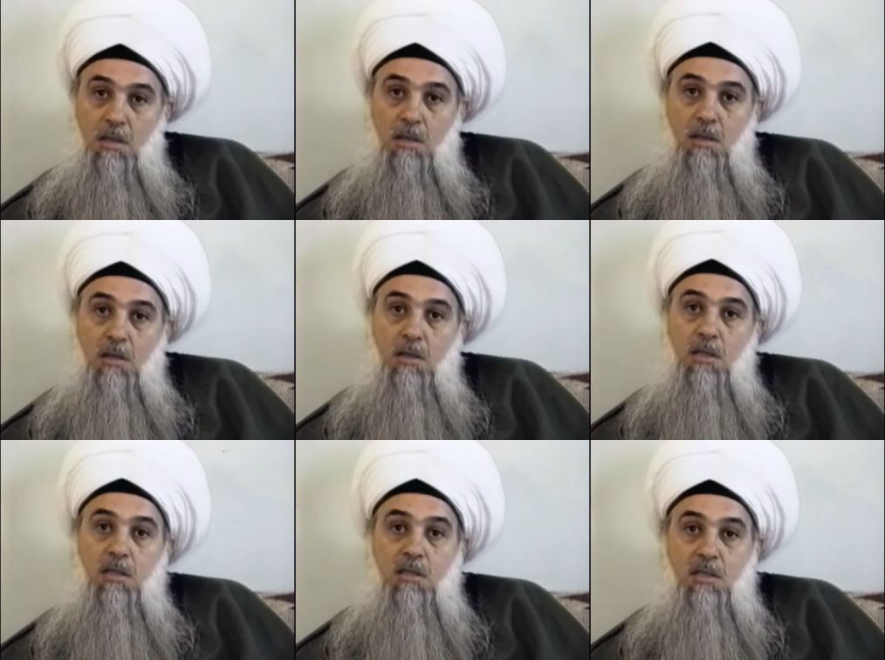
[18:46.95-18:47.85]

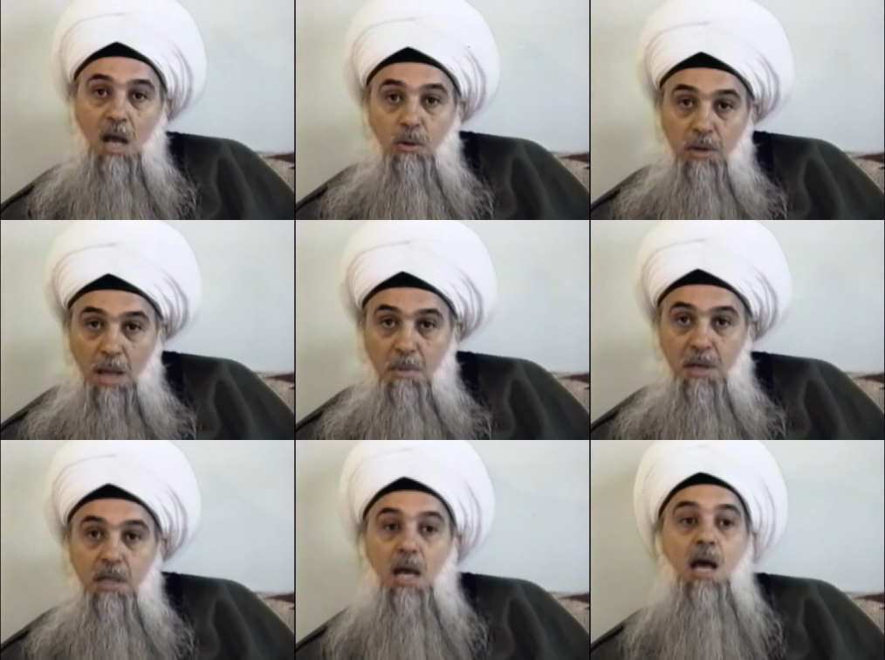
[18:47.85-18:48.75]
uh, South
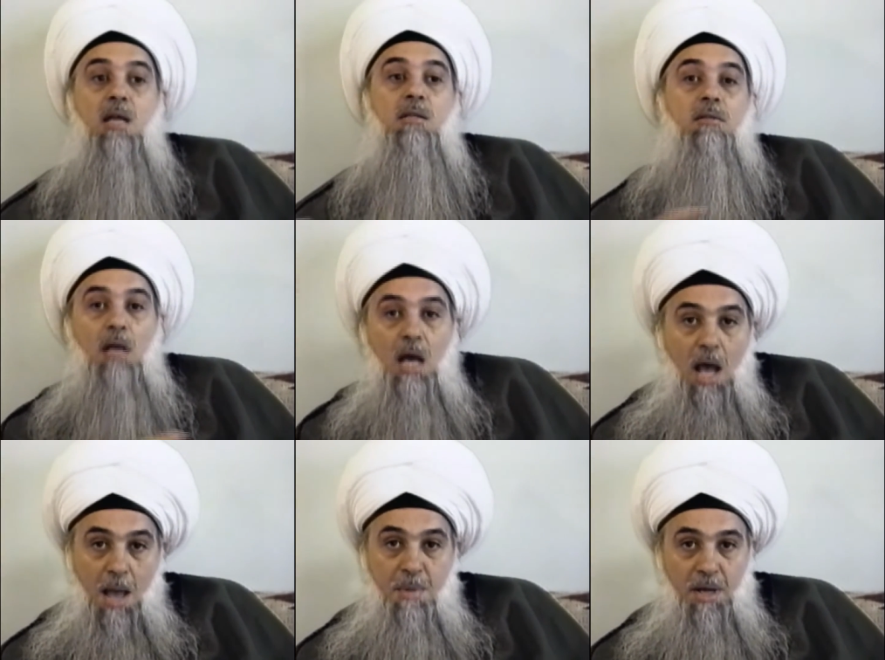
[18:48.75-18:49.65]
America and
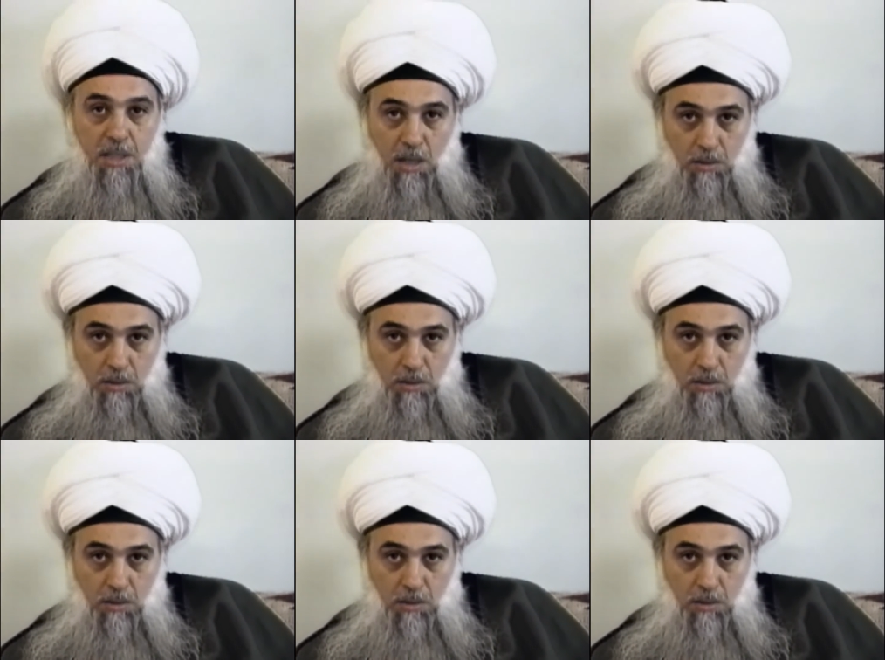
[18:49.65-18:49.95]
America.